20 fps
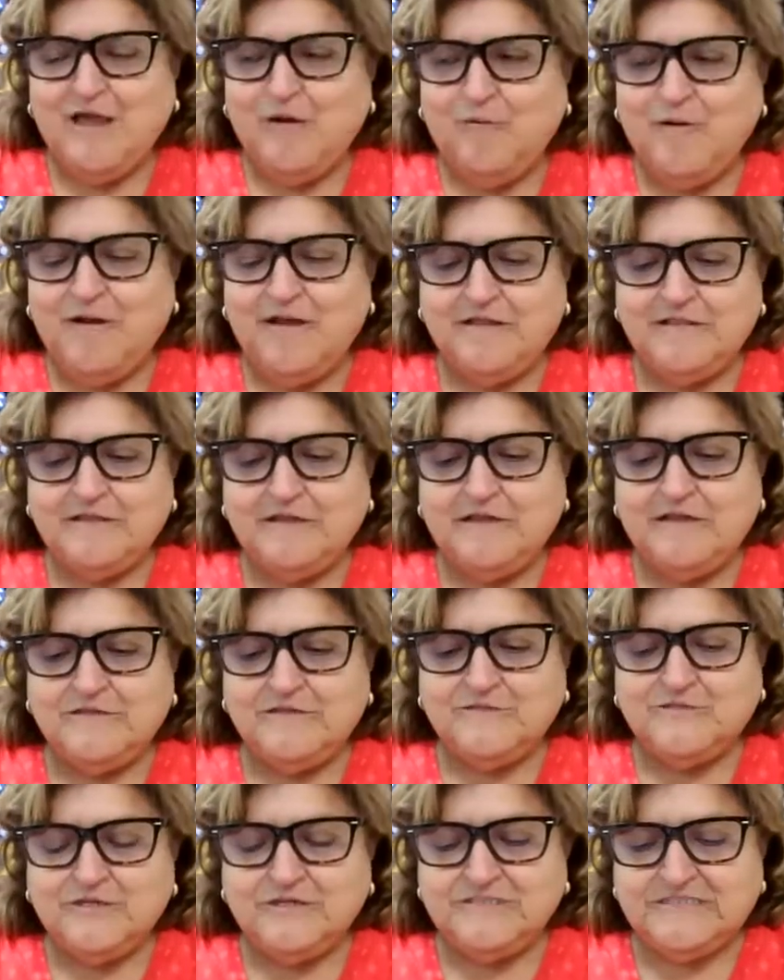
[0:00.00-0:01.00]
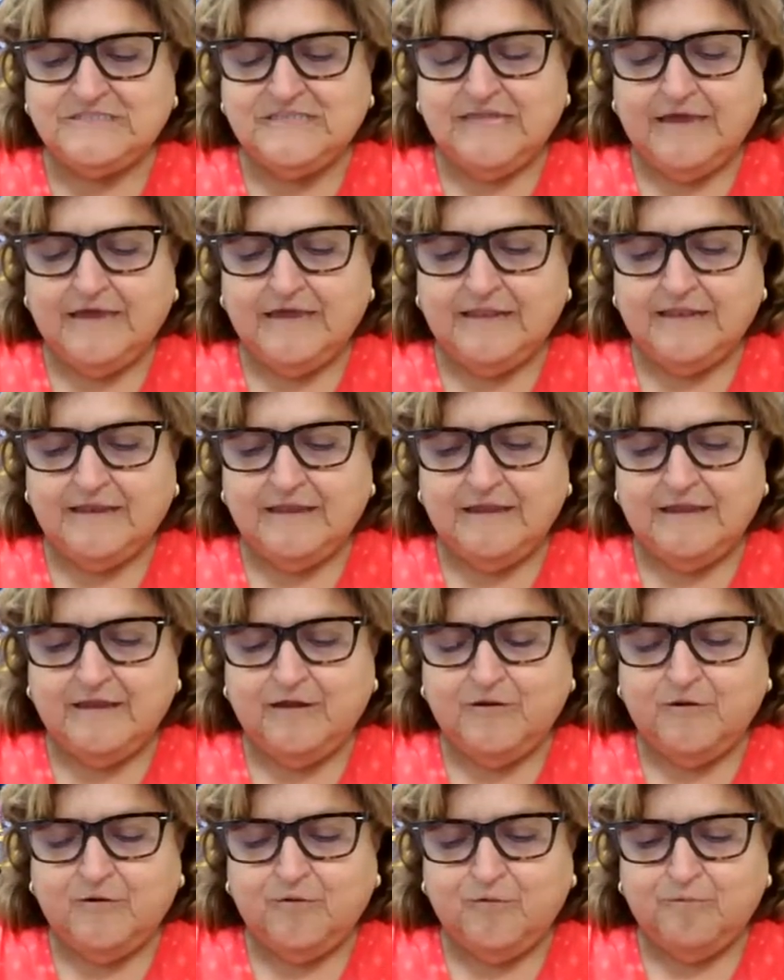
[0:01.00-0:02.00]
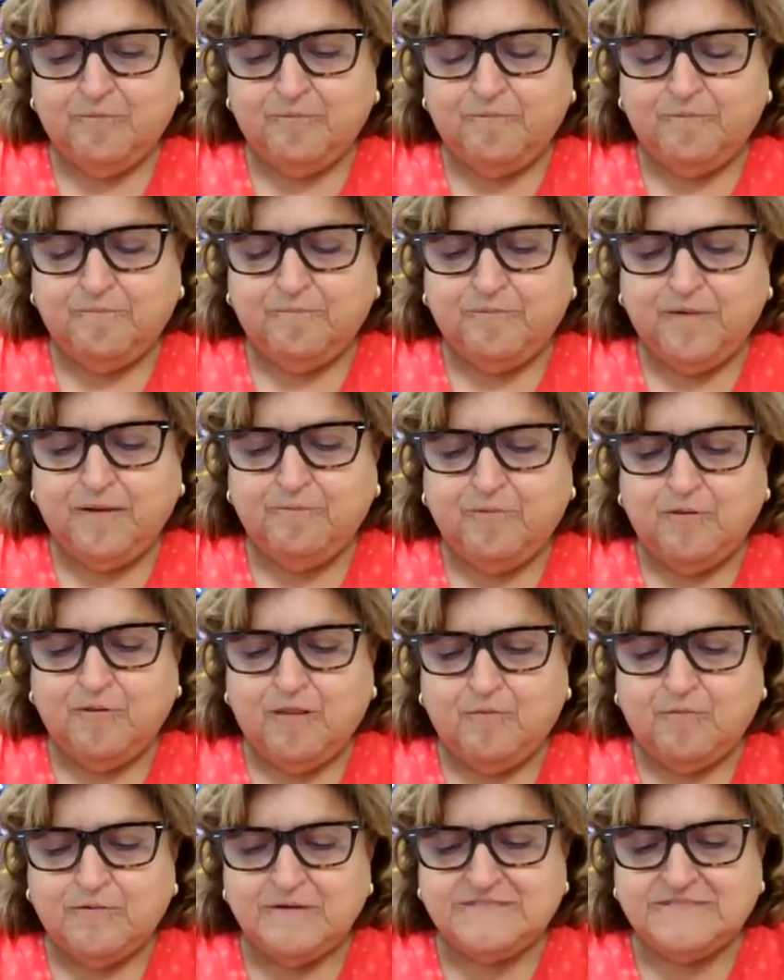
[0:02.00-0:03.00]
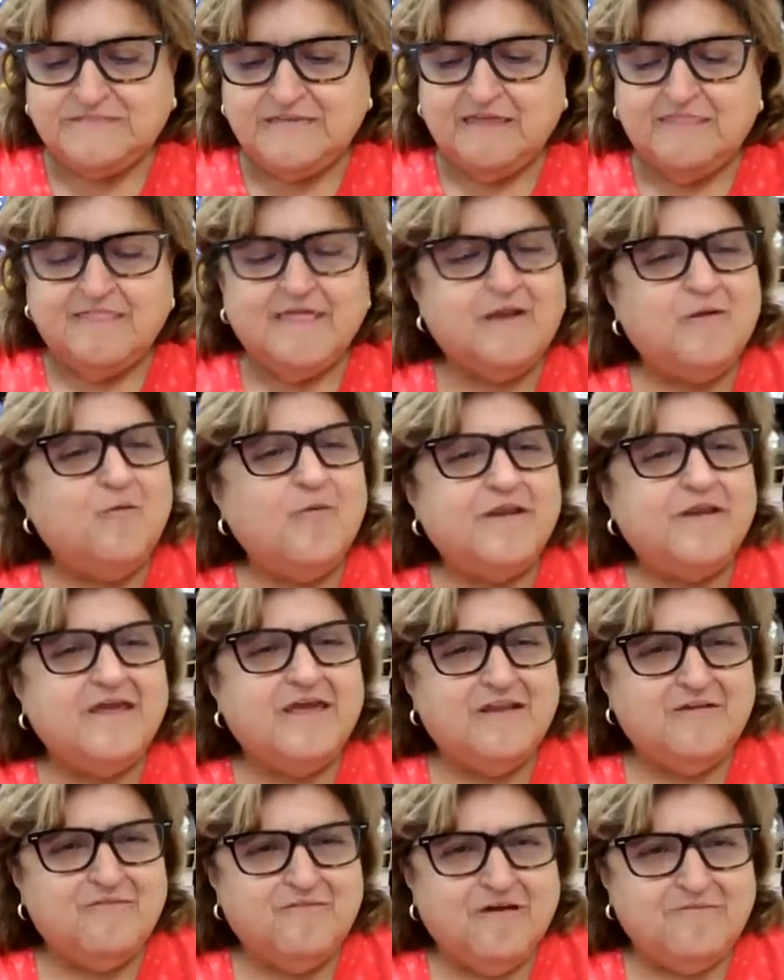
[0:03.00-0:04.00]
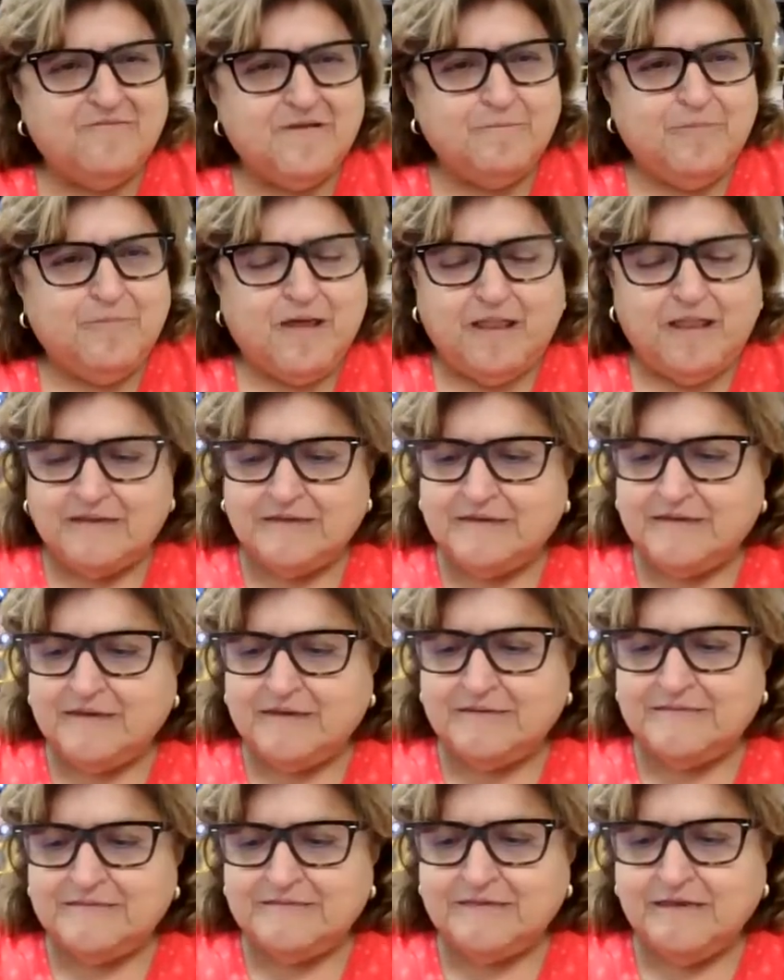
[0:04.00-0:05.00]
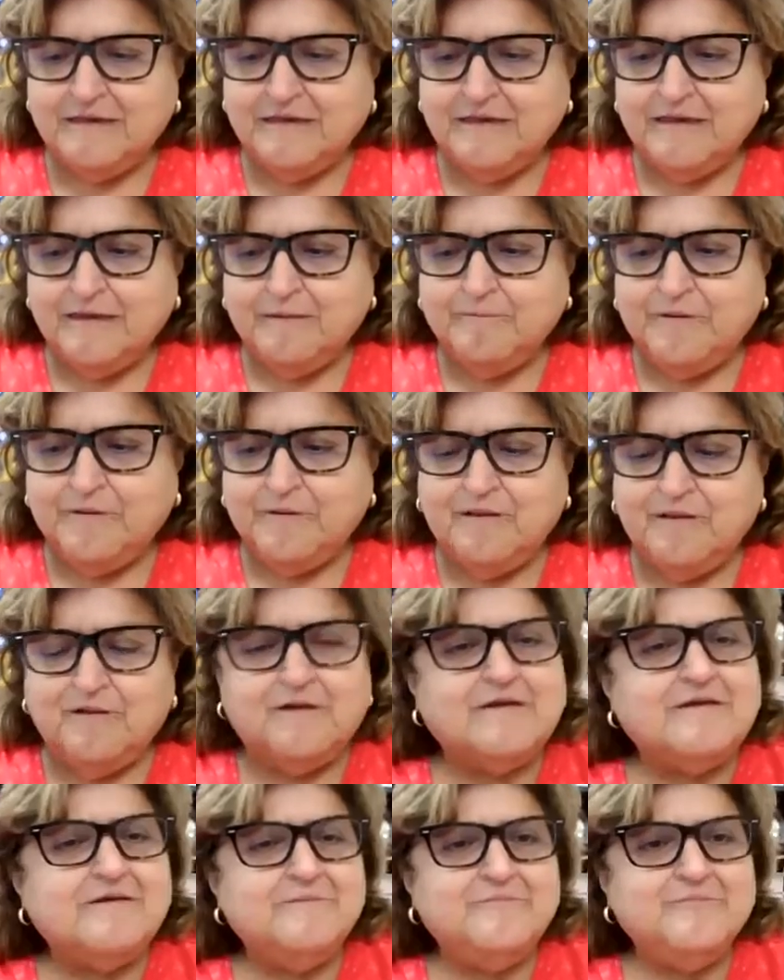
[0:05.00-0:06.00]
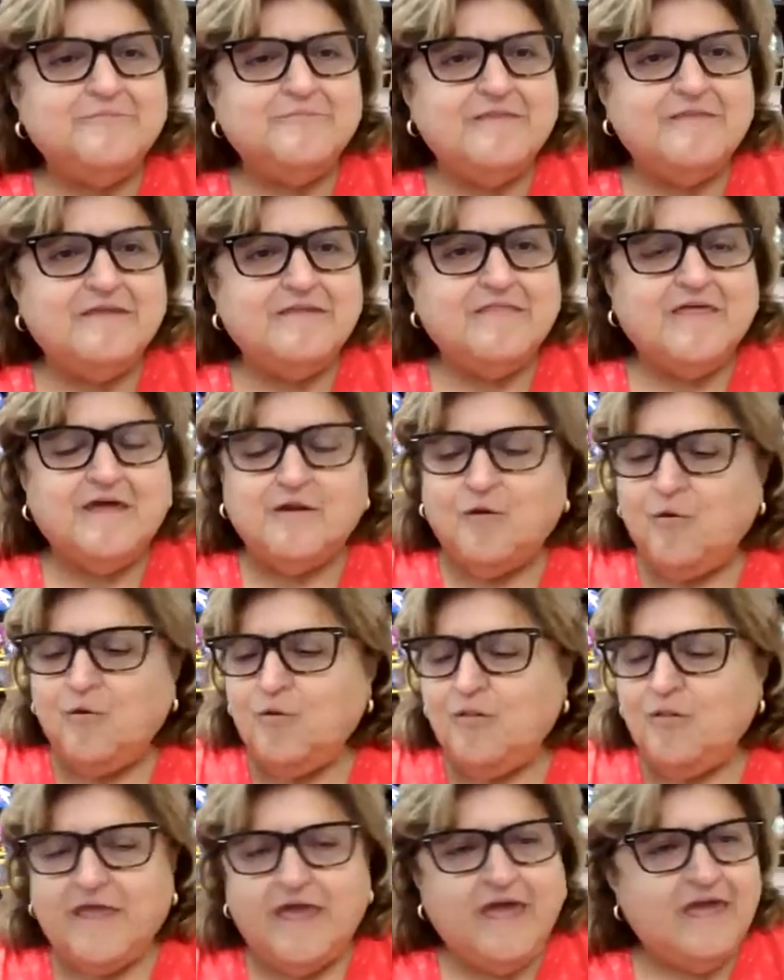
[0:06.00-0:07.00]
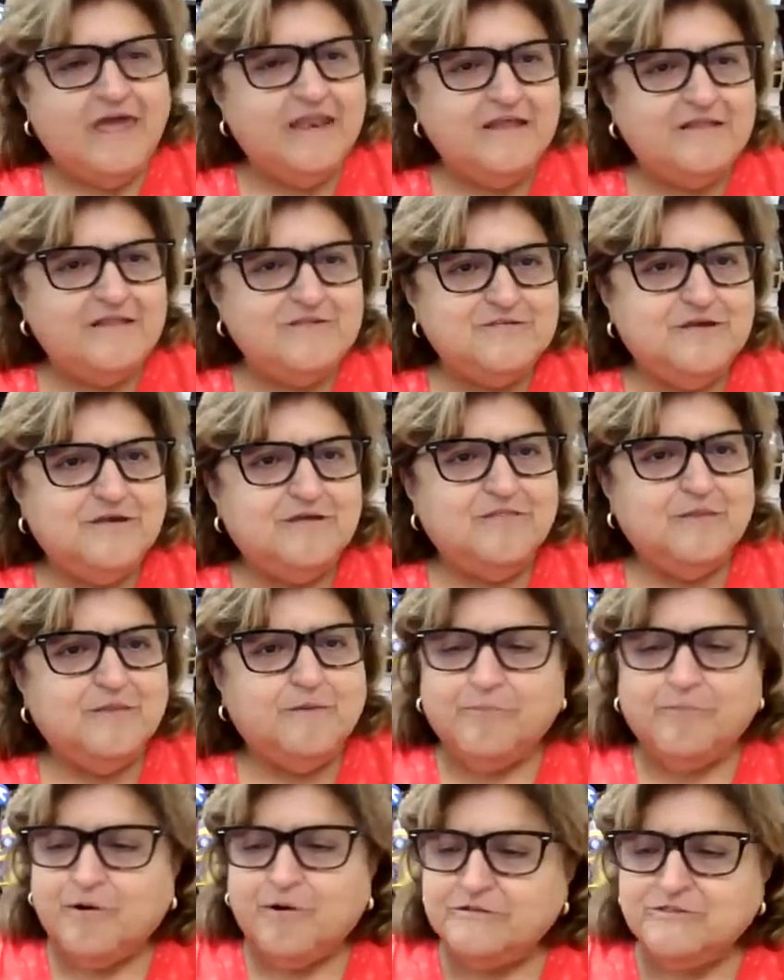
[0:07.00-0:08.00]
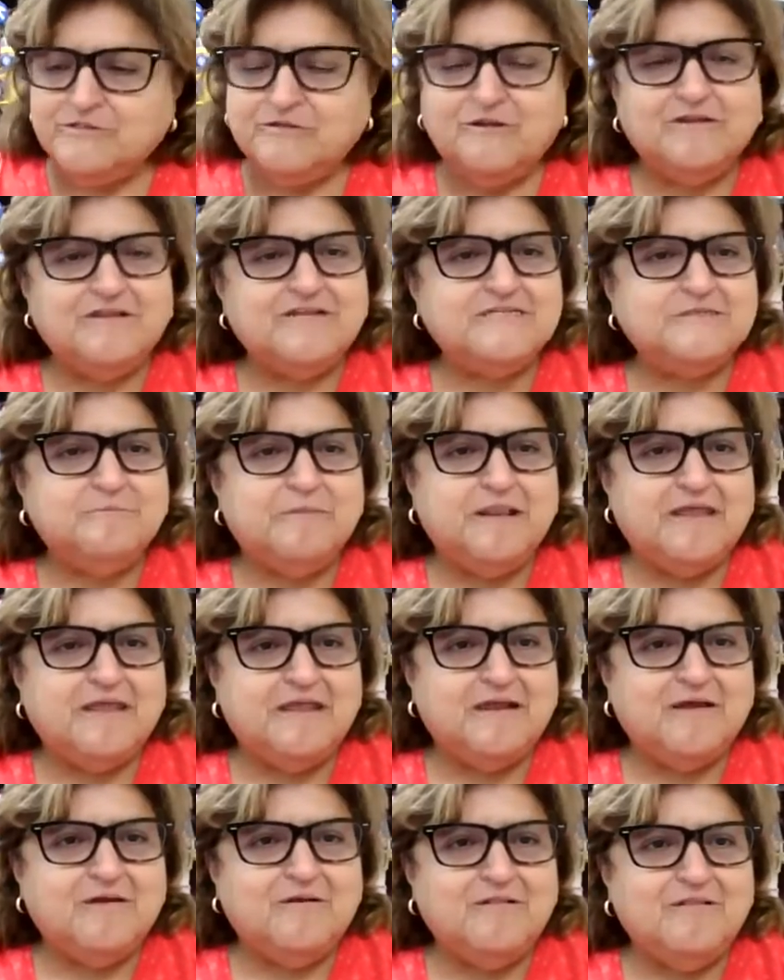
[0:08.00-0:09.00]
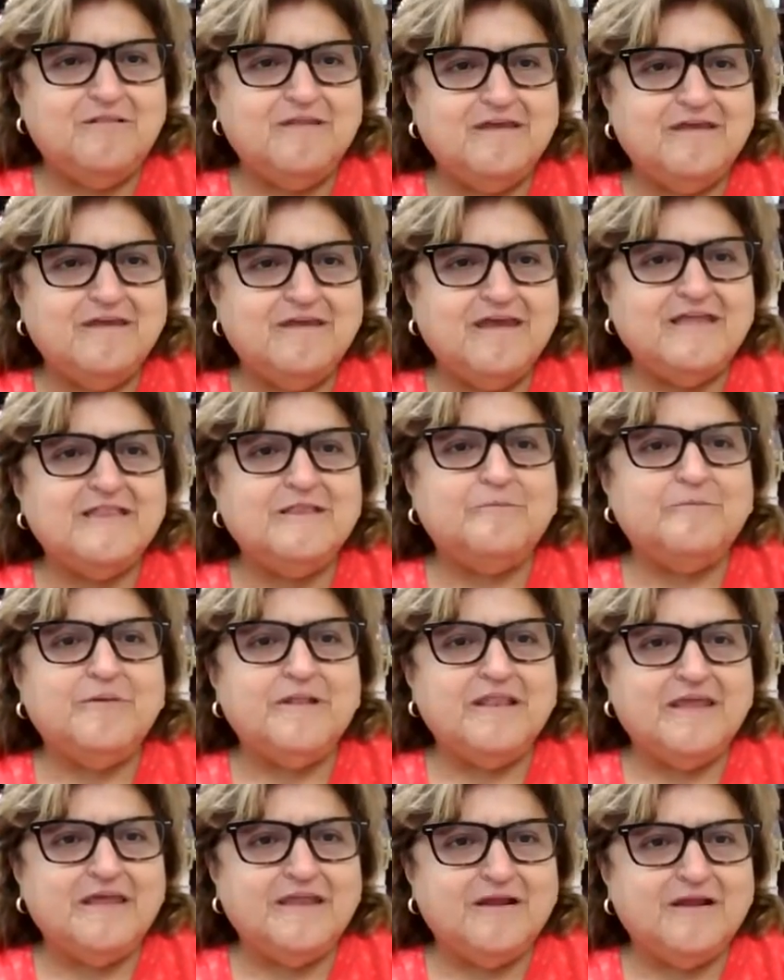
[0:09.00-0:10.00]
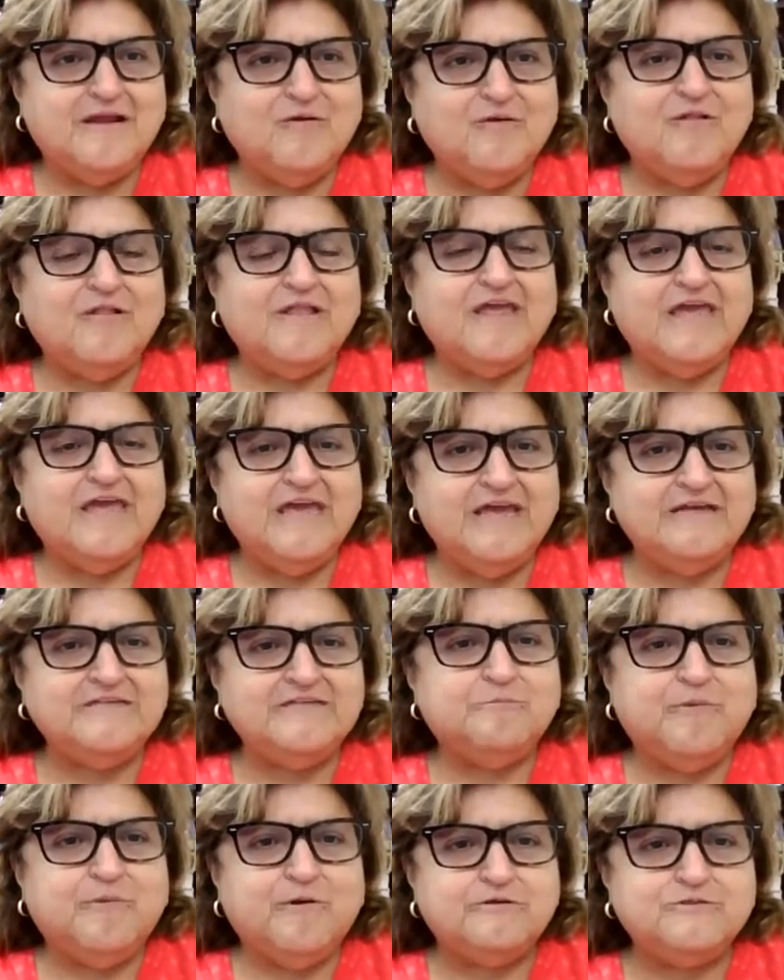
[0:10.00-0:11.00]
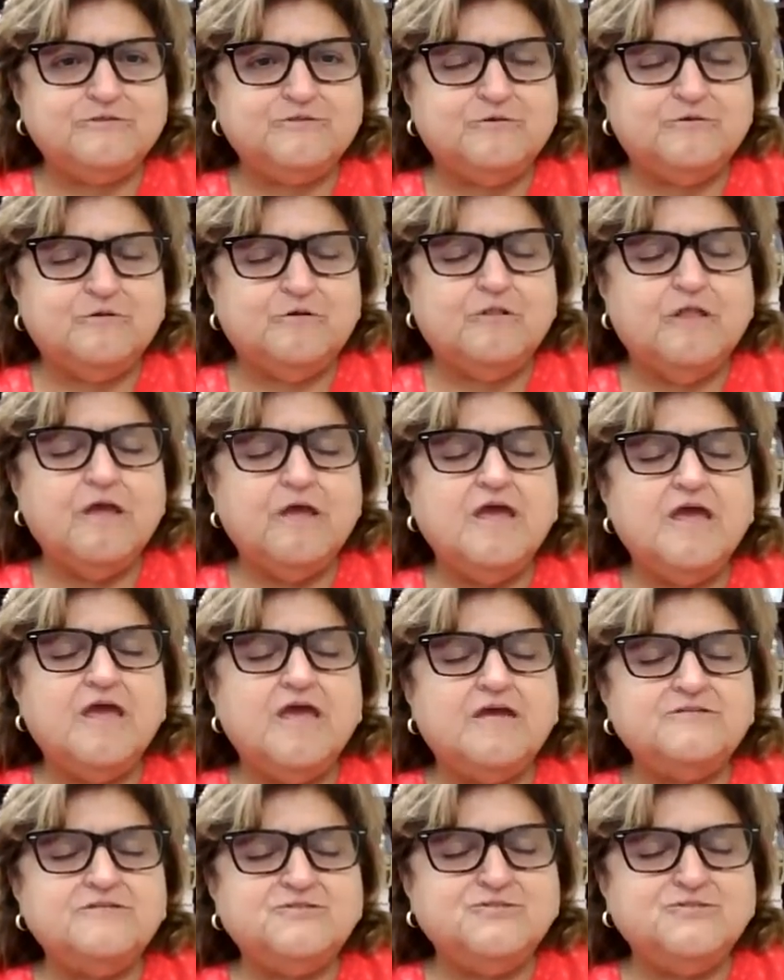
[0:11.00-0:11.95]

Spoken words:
Well, just that, you know, people always say they don't want to get involved in politics. But look, that old adage, the personal is political and the political is personal, is